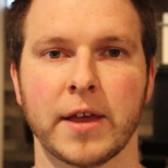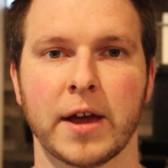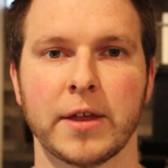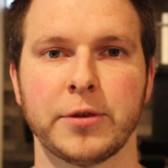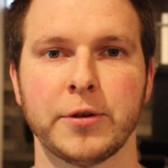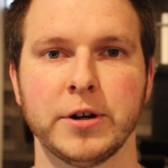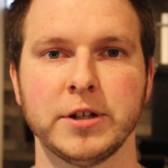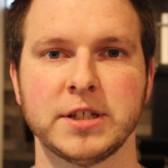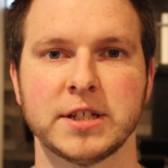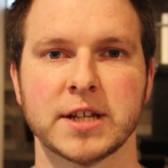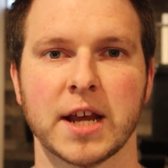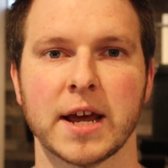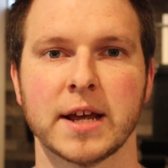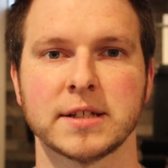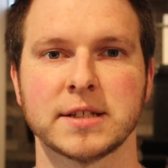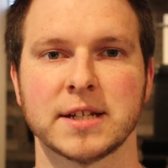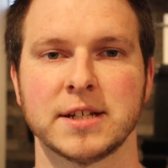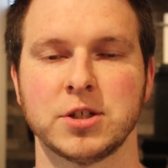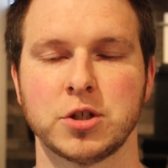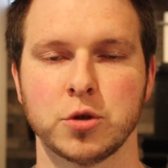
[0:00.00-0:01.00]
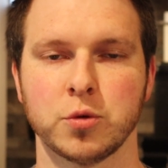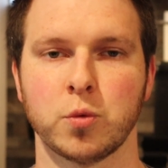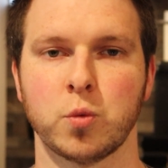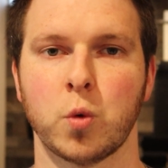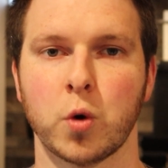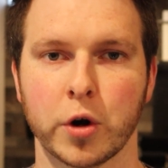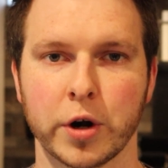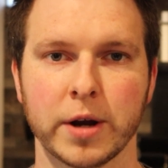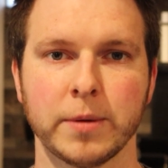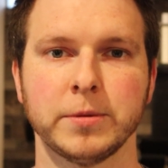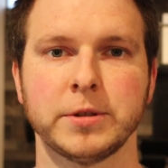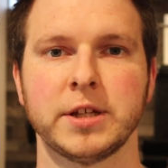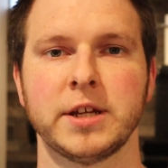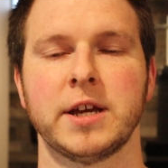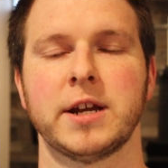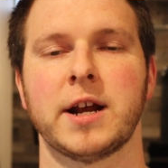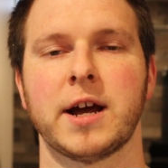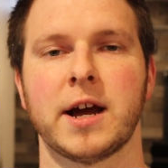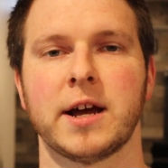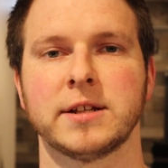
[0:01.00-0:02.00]
that third set since you were able to
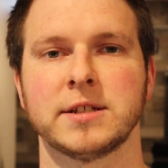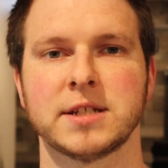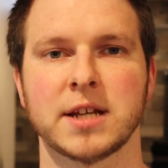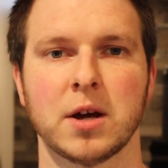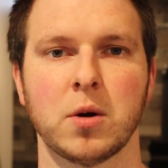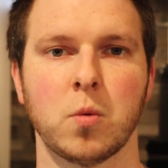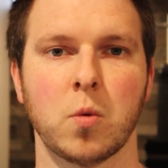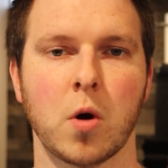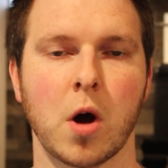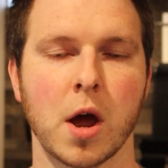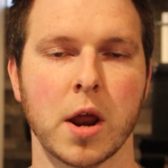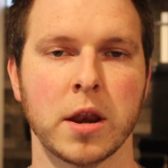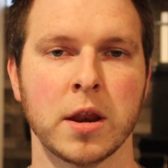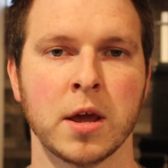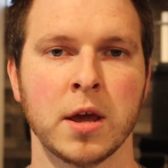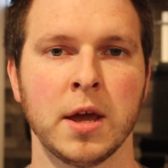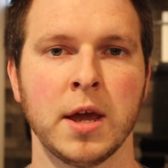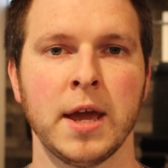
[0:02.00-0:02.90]
get it on set 1